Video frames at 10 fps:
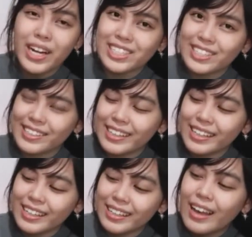
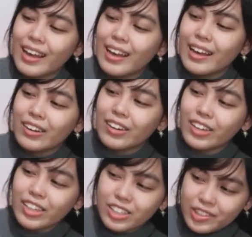especially
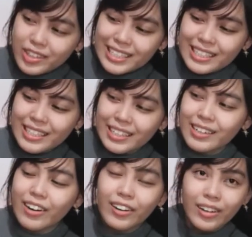her
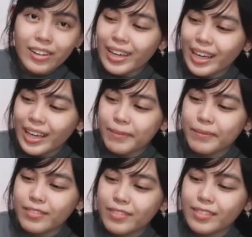dress and her
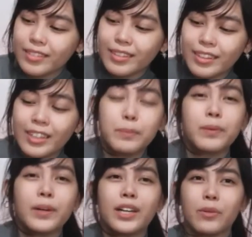cape,
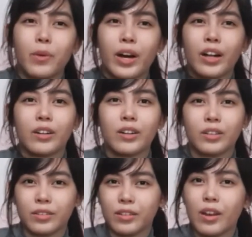did pretty
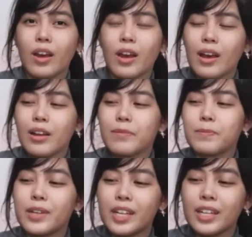well
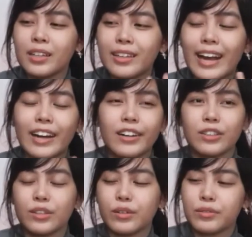on putting
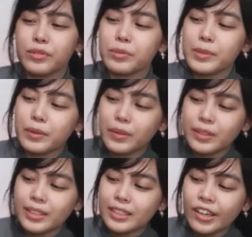character of
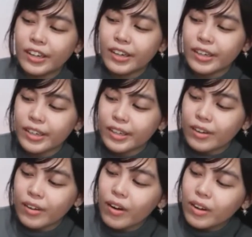RWBY Rose into her
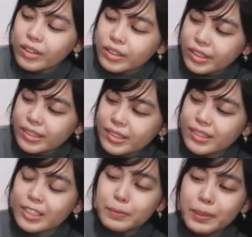colors,
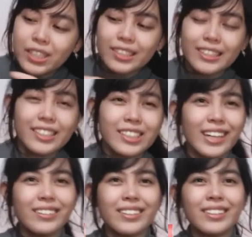especially the
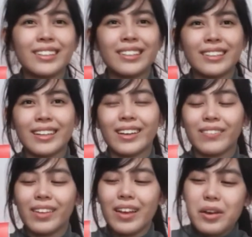shadowing on
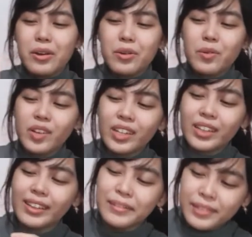her cape. Who
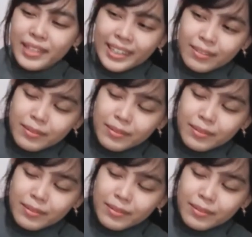wouldn't love that?